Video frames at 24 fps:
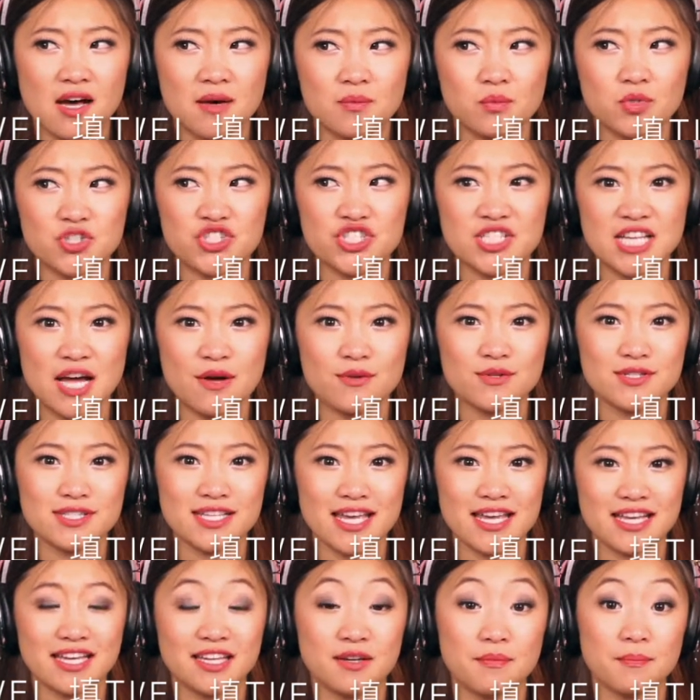which sounds
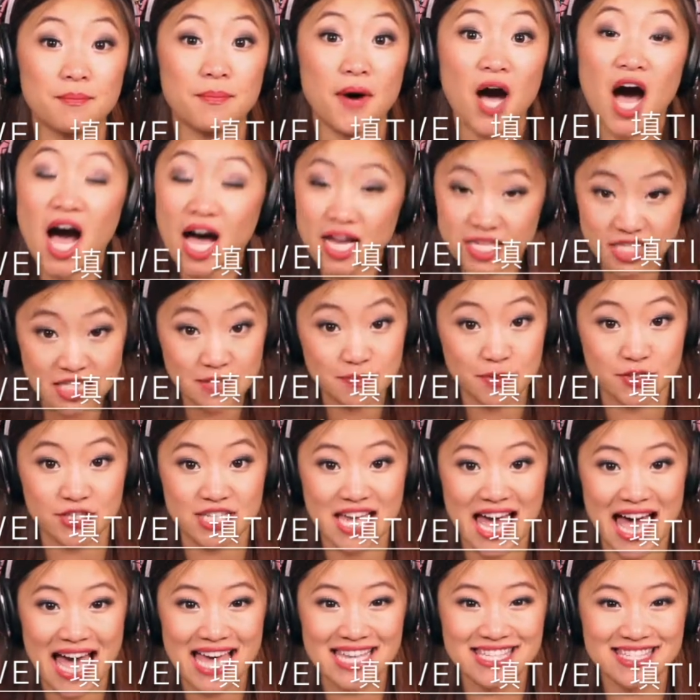like an impossible
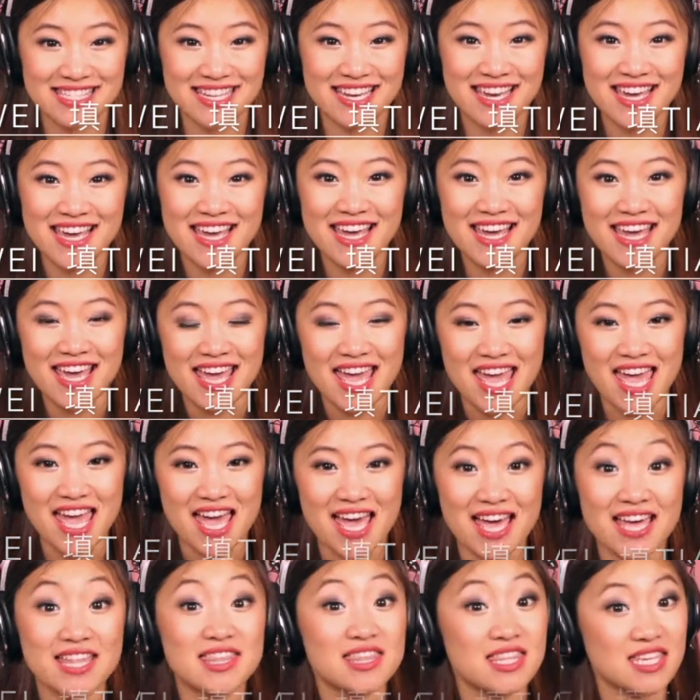task.
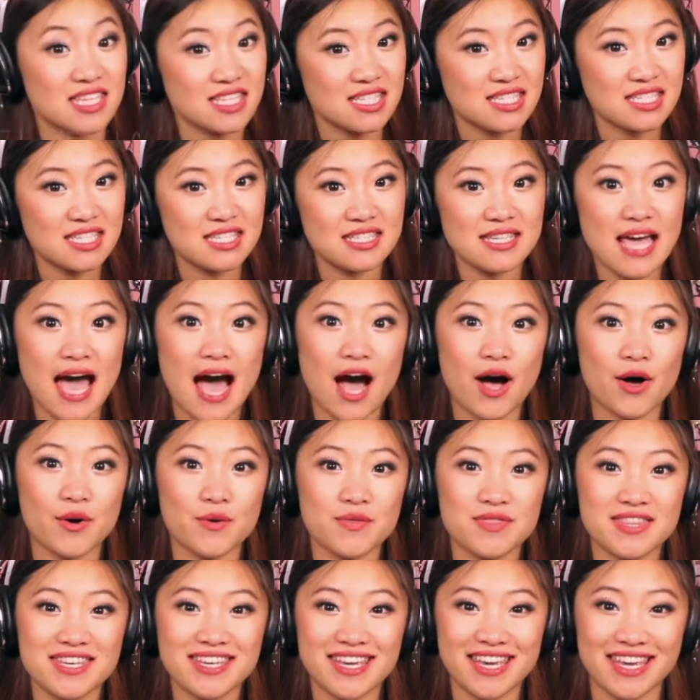And this is how
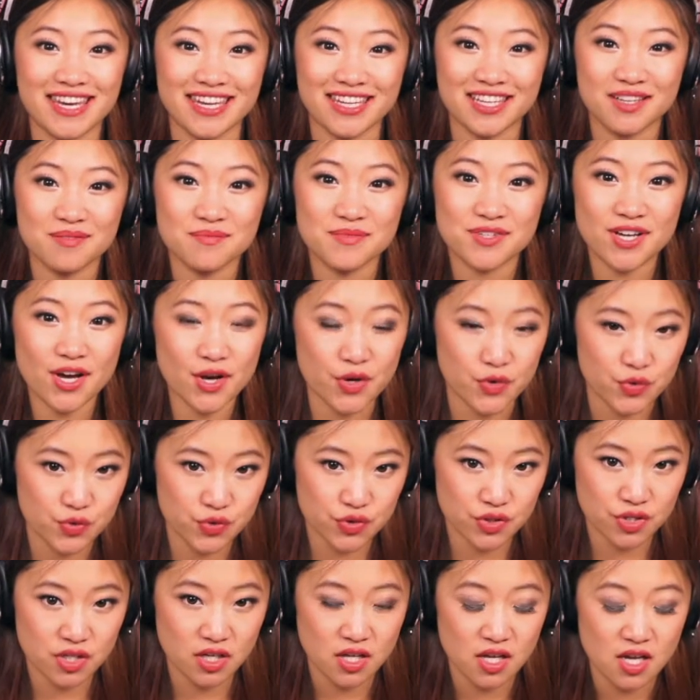the idiom
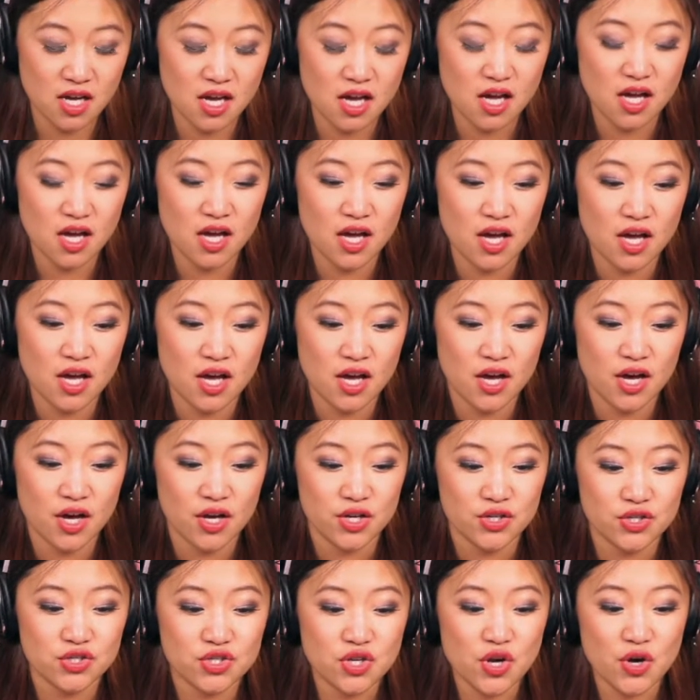goes.
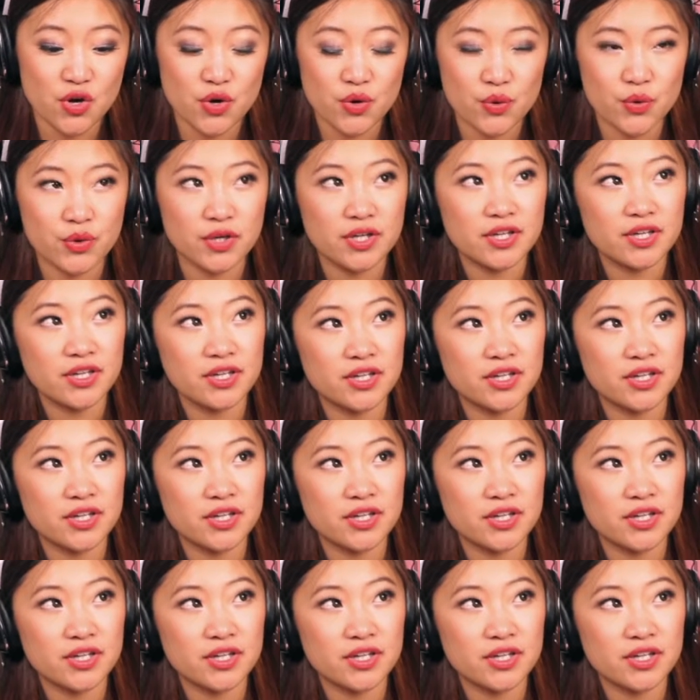So,